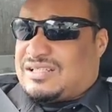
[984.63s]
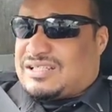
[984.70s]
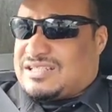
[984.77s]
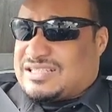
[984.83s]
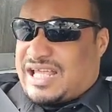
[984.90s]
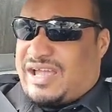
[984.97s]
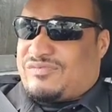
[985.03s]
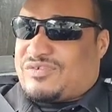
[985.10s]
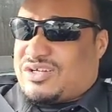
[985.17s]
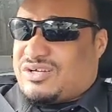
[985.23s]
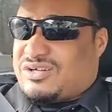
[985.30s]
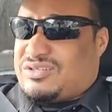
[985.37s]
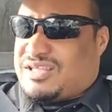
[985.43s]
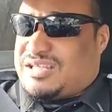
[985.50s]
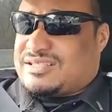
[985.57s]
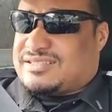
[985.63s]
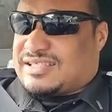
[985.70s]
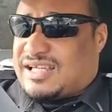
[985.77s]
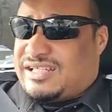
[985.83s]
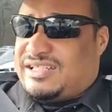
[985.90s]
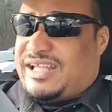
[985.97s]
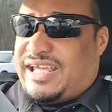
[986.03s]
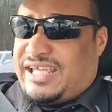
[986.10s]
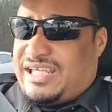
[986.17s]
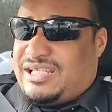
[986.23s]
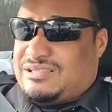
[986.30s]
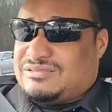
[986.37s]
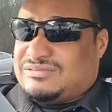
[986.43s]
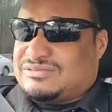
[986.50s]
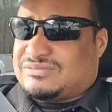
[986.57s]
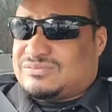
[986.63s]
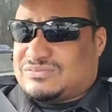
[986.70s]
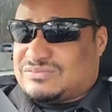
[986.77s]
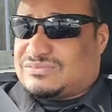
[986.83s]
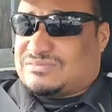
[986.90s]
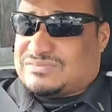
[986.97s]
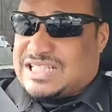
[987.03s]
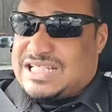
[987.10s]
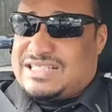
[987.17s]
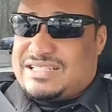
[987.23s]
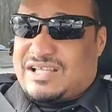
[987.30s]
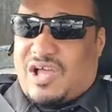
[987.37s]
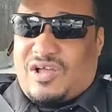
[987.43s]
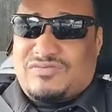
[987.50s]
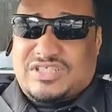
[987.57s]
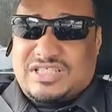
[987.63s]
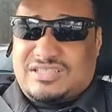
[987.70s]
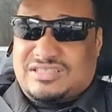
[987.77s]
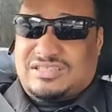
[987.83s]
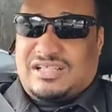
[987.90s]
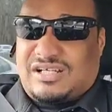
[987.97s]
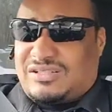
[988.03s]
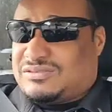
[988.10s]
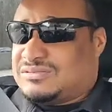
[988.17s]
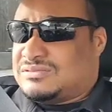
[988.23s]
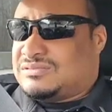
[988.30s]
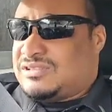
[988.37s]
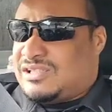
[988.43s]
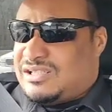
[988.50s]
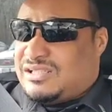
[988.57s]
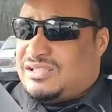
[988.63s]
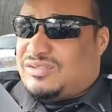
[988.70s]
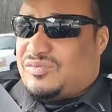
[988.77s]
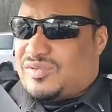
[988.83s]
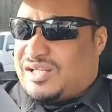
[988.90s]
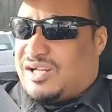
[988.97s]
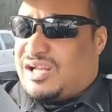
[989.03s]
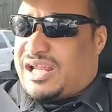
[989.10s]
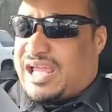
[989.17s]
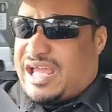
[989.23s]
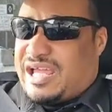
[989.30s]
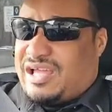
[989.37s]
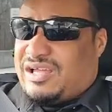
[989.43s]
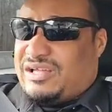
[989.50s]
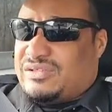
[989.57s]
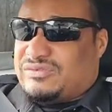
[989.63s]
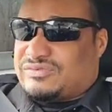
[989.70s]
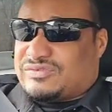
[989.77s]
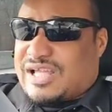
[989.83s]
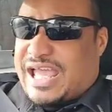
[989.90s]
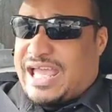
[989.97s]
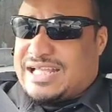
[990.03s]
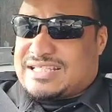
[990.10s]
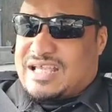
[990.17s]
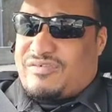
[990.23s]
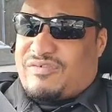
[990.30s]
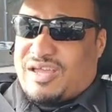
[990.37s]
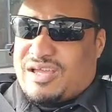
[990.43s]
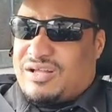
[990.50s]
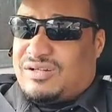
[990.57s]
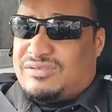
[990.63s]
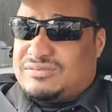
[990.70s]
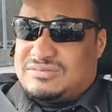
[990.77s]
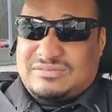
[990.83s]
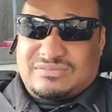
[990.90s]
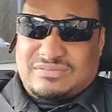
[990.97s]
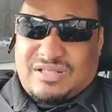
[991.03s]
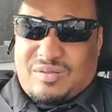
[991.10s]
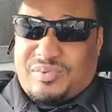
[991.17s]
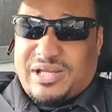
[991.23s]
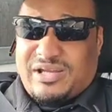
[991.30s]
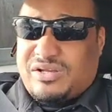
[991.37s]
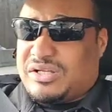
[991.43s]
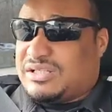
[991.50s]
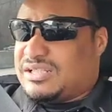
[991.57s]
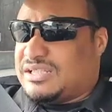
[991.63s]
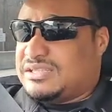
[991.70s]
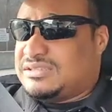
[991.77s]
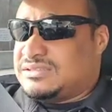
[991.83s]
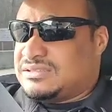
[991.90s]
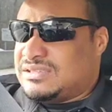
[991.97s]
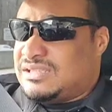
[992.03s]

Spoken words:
Because after this Sunday, it's the off season, y'all. We're going to have XFL, apparently.